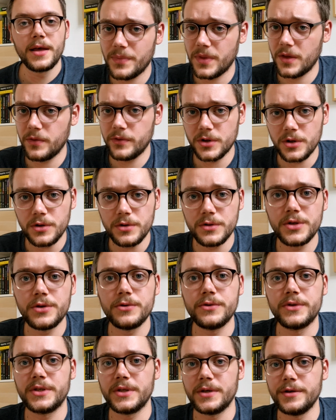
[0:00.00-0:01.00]
The good
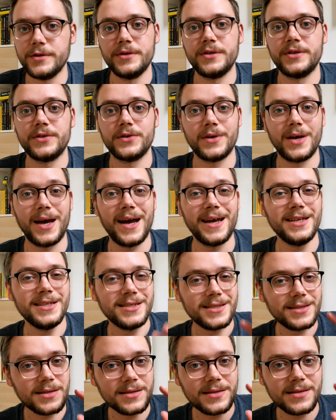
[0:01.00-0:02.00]
news is I
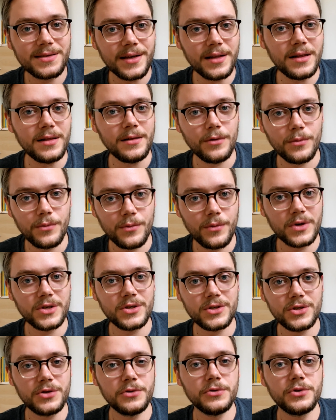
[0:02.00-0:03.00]
still
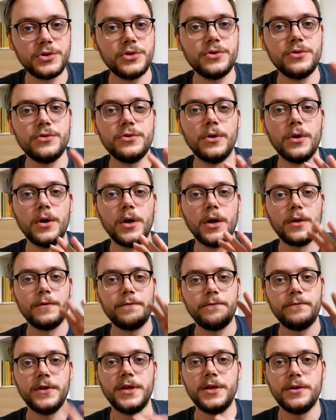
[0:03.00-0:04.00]
want to do
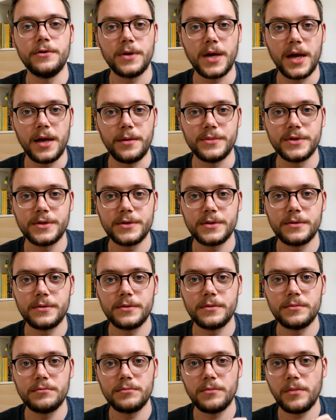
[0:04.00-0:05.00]
video games.
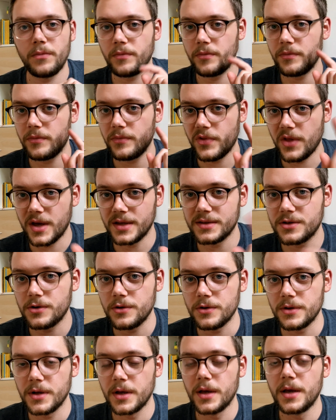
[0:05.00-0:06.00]
That's
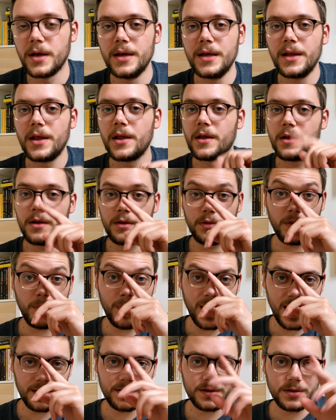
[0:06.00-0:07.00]
good. The
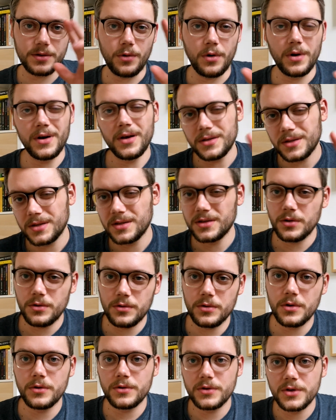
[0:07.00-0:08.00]
bad or not so
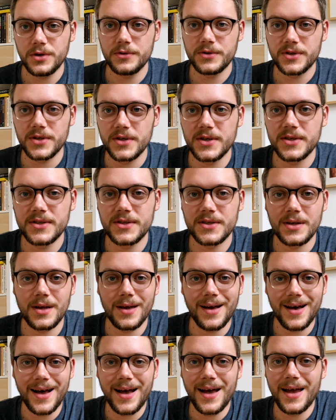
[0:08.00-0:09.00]
good news is
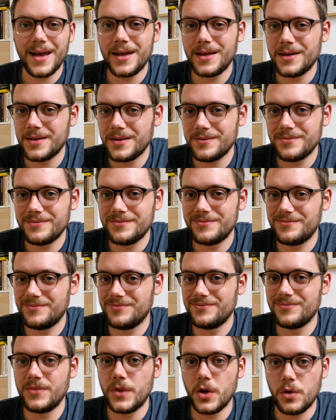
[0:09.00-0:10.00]
I
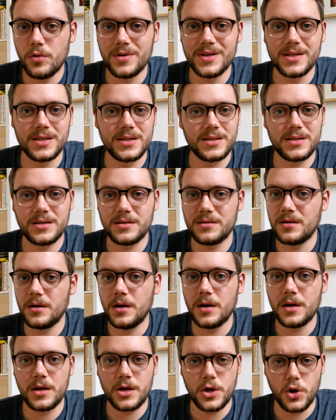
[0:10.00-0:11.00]
know it's
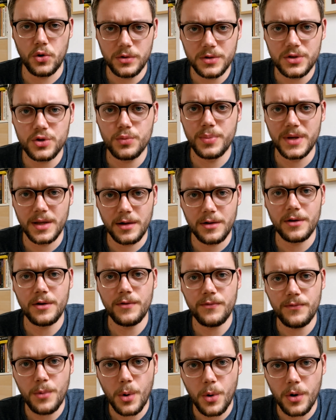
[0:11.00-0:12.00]
going to be a lot
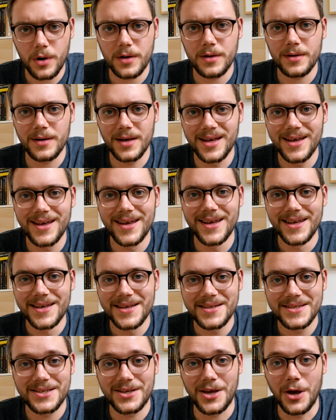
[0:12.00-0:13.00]
of work.
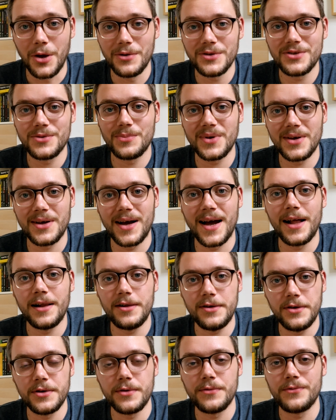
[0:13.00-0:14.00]
It's going to be a hell
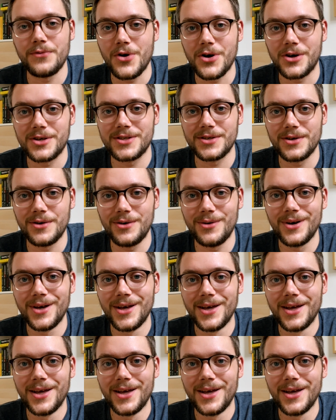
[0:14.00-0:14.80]
lot of work. So